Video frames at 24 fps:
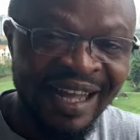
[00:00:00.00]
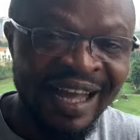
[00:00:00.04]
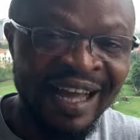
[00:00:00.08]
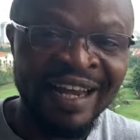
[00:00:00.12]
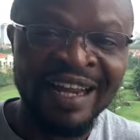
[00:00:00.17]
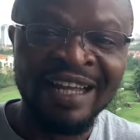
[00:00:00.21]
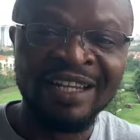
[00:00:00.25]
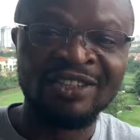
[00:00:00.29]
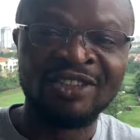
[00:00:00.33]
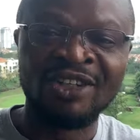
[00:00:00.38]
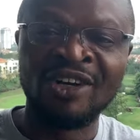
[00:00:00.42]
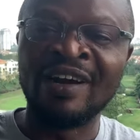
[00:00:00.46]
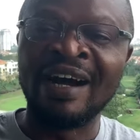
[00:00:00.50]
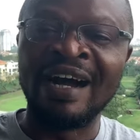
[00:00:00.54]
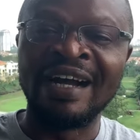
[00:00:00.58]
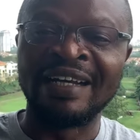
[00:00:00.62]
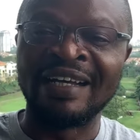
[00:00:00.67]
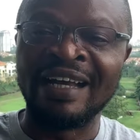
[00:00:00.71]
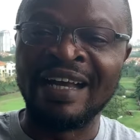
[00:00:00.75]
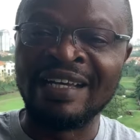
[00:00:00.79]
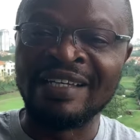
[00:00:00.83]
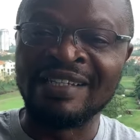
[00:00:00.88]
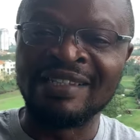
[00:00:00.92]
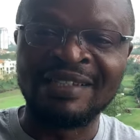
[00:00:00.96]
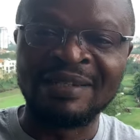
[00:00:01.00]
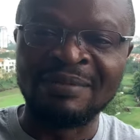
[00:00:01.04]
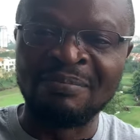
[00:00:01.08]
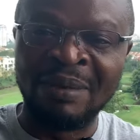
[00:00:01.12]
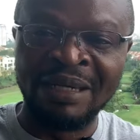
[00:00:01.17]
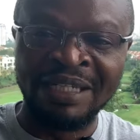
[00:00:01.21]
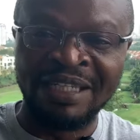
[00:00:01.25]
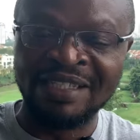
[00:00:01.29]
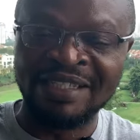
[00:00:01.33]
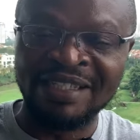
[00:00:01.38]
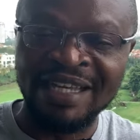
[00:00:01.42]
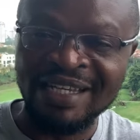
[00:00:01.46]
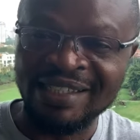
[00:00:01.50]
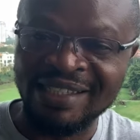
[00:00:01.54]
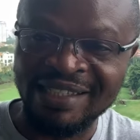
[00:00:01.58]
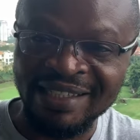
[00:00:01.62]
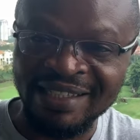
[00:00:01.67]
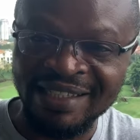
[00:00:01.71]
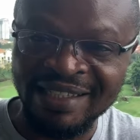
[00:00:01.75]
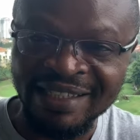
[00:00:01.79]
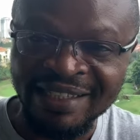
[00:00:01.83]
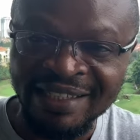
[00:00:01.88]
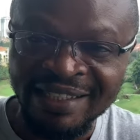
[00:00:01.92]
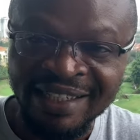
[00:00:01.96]
and then draw against Manchester
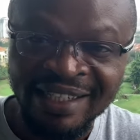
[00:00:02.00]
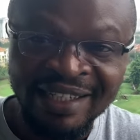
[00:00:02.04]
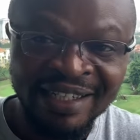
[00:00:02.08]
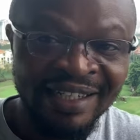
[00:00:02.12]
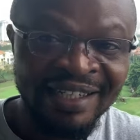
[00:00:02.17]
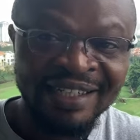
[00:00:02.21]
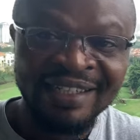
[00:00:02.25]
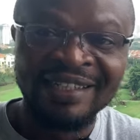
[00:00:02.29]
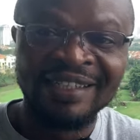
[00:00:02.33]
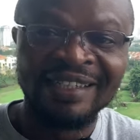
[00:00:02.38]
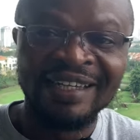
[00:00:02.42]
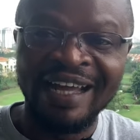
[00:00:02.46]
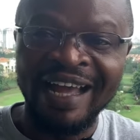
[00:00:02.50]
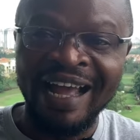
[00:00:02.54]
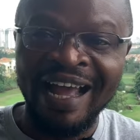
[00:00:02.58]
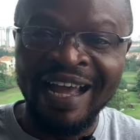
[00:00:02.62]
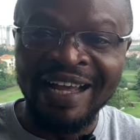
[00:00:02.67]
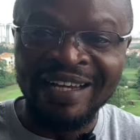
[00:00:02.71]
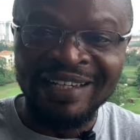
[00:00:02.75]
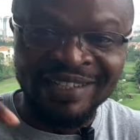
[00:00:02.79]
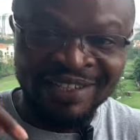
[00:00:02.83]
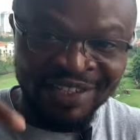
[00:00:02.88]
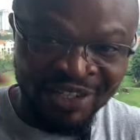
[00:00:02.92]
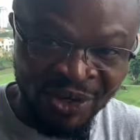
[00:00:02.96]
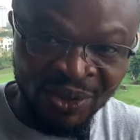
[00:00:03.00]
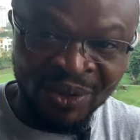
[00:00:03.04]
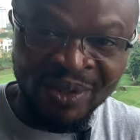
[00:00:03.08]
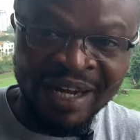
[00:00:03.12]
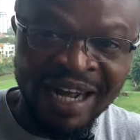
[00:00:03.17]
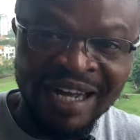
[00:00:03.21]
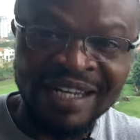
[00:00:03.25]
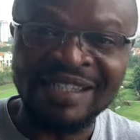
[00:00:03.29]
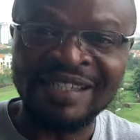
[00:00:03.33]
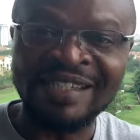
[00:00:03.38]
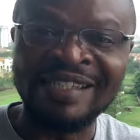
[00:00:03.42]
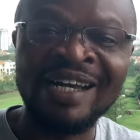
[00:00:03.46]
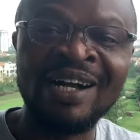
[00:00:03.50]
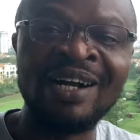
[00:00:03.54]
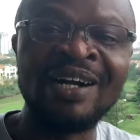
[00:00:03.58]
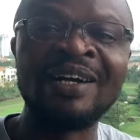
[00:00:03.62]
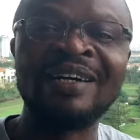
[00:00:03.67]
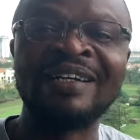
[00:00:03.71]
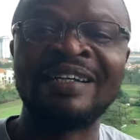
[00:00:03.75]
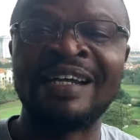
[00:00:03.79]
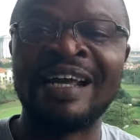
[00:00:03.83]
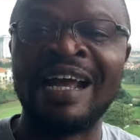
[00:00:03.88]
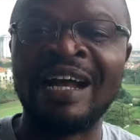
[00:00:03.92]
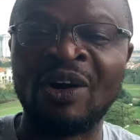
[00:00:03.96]
City. Newcastle,
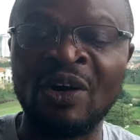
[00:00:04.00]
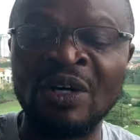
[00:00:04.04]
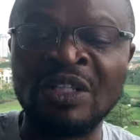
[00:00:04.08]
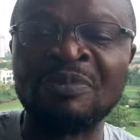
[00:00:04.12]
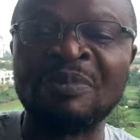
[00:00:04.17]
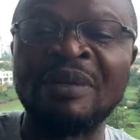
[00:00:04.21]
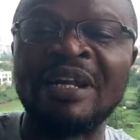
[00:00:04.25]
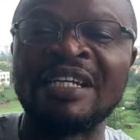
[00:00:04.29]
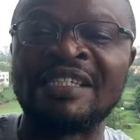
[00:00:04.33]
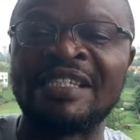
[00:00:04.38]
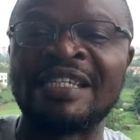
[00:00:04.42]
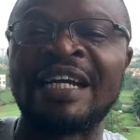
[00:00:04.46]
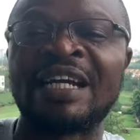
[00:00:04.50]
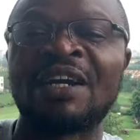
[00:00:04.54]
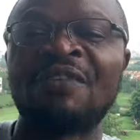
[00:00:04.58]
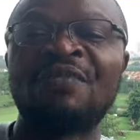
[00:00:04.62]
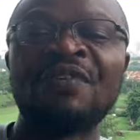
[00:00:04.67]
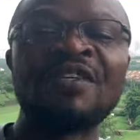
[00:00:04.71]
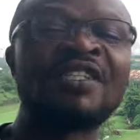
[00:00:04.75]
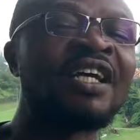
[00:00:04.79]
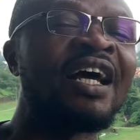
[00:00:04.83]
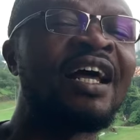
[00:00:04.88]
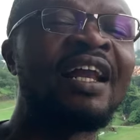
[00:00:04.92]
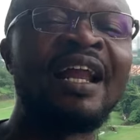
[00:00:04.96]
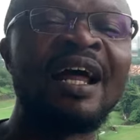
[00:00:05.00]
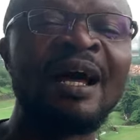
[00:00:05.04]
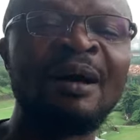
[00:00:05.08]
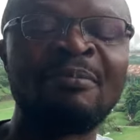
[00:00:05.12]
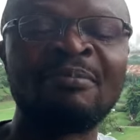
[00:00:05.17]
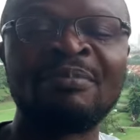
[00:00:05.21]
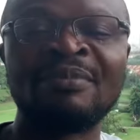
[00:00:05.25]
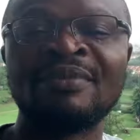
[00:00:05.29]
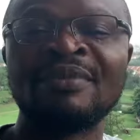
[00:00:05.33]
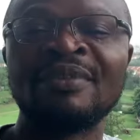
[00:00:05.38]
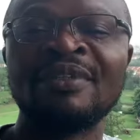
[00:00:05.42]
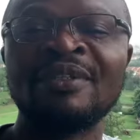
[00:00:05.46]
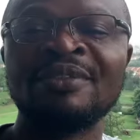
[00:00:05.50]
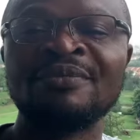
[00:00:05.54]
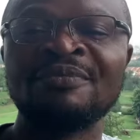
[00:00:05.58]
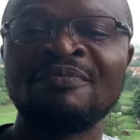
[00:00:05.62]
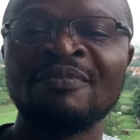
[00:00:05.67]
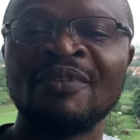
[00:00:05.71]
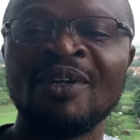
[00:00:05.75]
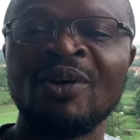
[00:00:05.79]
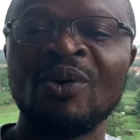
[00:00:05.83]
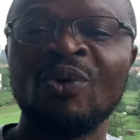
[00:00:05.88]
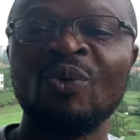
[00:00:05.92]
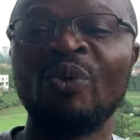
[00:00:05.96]
they are going to be the sacrificial lamb
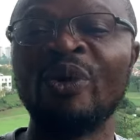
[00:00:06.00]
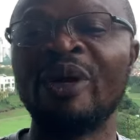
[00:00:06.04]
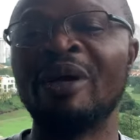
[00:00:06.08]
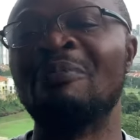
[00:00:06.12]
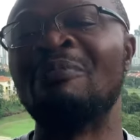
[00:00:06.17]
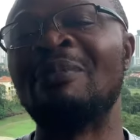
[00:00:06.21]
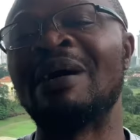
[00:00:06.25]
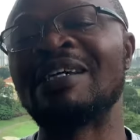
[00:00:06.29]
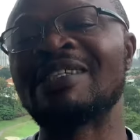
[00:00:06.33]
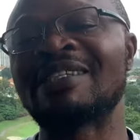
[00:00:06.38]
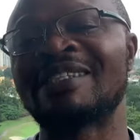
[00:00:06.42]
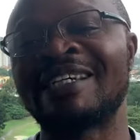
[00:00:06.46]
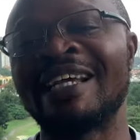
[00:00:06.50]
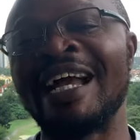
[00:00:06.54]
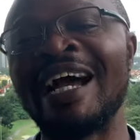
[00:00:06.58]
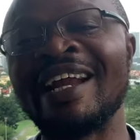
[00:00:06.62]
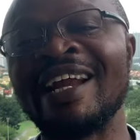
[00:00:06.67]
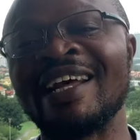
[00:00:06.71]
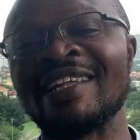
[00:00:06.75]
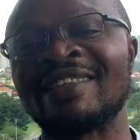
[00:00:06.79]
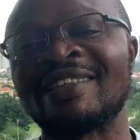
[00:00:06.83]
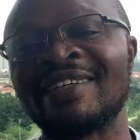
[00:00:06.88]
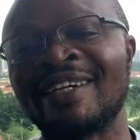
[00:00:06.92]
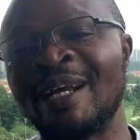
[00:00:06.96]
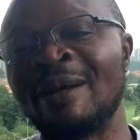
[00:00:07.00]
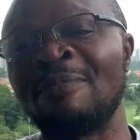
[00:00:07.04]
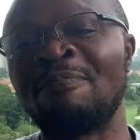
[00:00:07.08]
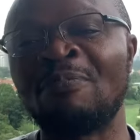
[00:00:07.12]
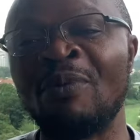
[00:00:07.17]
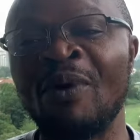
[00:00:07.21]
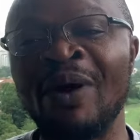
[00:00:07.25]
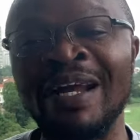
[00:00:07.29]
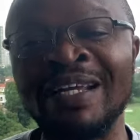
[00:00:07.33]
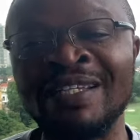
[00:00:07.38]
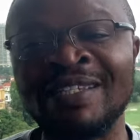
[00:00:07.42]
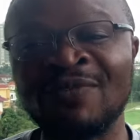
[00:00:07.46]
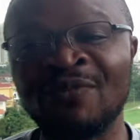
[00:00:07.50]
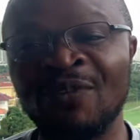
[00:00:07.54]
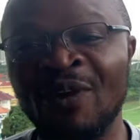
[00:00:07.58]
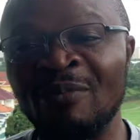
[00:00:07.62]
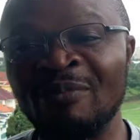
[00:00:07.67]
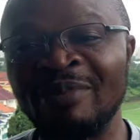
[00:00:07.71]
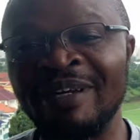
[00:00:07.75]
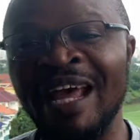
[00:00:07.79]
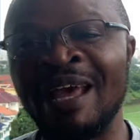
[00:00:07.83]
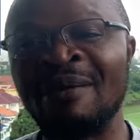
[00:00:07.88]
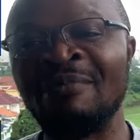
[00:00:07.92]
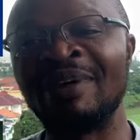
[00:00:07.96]
we must get a three points
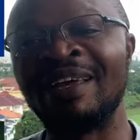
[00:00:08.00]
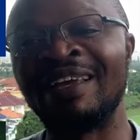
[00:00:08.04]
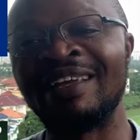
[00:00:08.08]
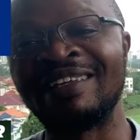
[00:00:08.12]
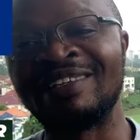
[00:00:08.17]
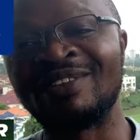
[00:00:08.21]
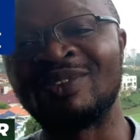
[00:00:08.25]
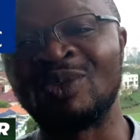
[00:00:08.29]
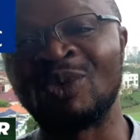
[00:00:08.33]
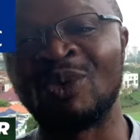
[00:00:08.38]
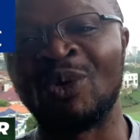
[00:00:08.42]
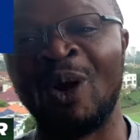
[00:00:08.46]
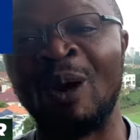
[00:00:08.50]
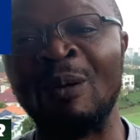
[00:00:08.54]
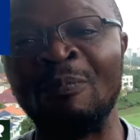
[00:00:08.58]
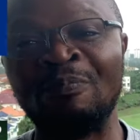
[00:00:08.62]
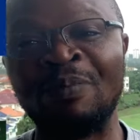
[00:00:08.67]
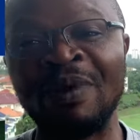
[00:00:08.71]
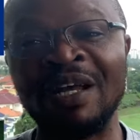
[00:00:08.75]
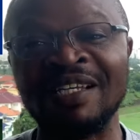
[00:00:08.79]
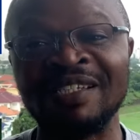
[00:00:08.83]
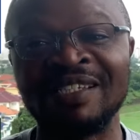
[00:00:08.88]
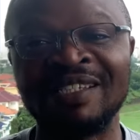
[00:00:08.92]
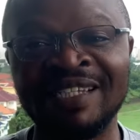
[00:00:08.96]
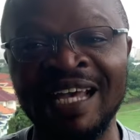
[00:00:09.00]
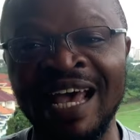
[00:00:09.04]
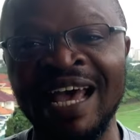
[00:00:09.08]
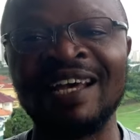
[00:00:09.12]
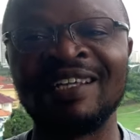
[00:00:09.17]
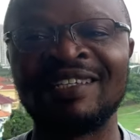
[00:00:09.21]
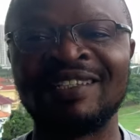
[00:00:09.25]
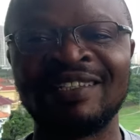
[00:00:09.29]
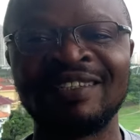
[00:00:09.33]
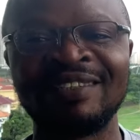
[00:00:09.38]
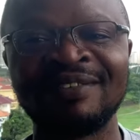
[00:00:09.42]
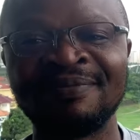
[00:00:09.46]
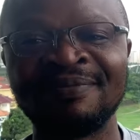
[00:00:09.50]
from them to compensate